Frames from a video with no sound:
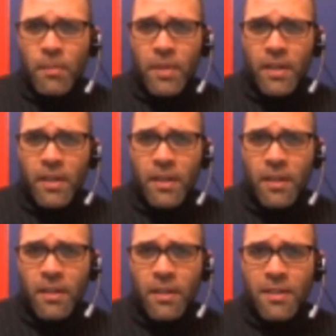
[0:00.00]
but
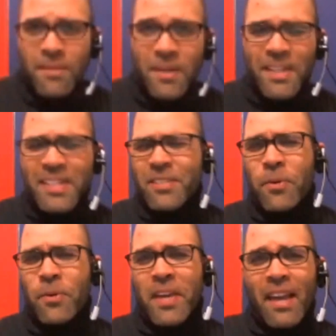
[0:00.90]
but it's
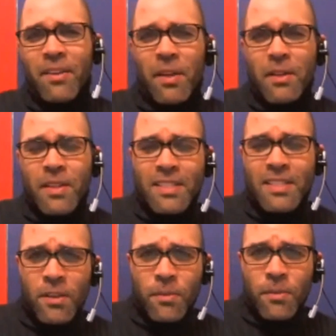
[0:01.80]
okay. Let's
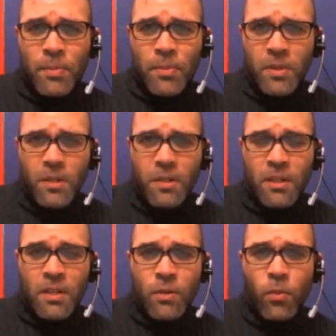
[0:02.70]
tell the people
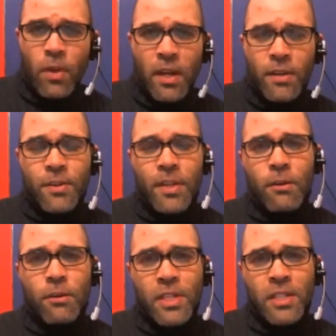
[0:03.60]
what Under the
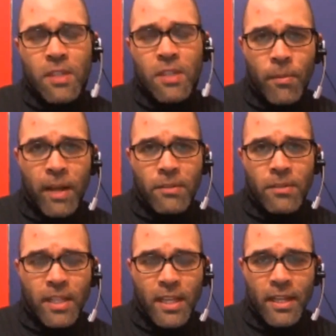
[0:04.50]
Ocean is all about,
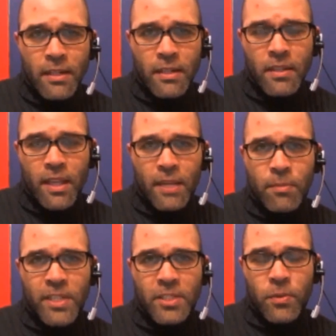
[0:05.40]
so they can
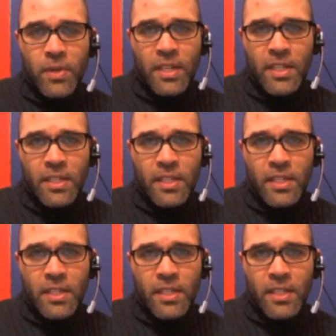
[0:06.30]
picture what it is.